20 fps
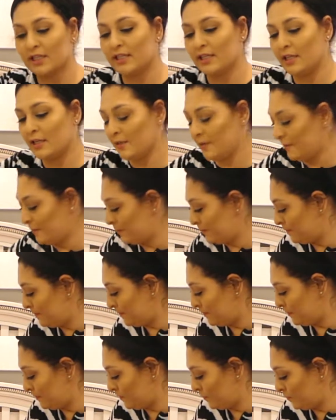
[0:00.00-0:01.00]

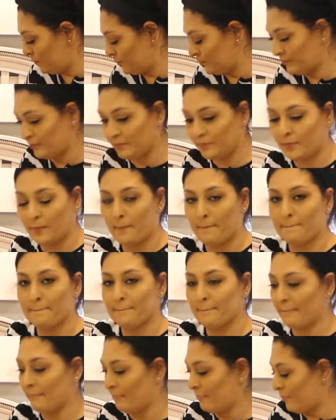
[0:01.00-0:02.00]

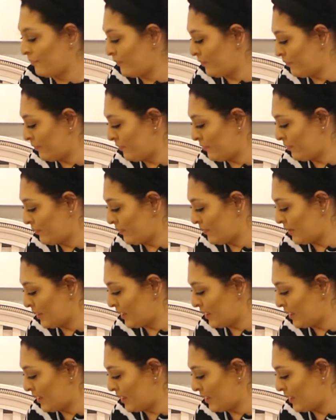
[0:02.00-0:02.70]
[no speech]